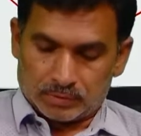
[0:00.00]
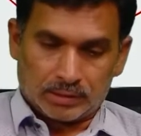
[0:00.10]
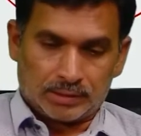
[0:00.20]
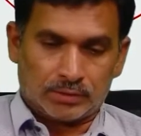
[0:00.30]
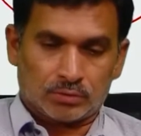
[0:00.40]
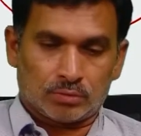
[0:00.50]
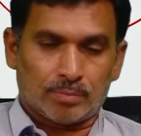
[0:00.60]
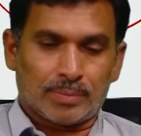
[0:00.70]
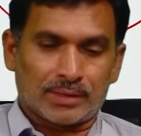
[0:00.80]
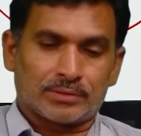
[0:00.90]
that is to
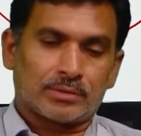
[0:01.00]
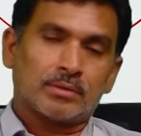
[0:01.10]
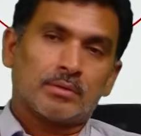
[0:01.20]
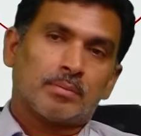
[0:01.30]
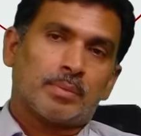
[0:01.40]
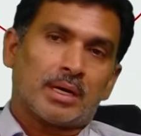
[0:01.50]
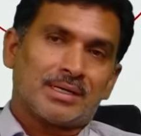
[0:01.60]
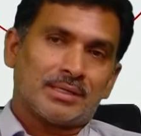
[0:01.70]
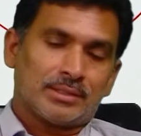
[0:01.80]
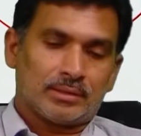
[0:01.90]
best
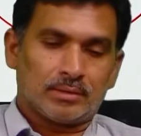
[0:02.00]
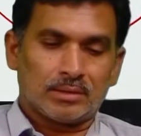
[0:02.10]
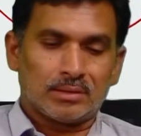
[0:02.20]
partition the